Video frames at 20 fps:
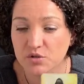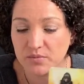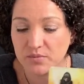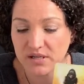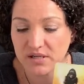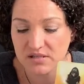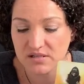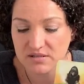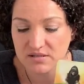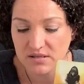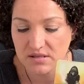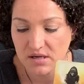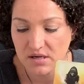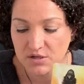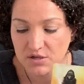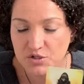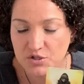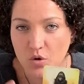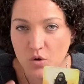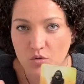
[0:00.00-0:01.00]
because
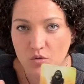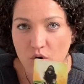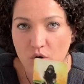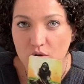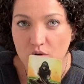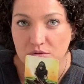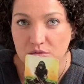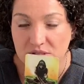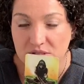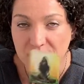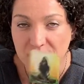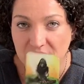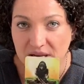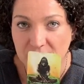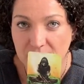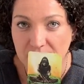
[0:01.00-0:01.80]
don't speed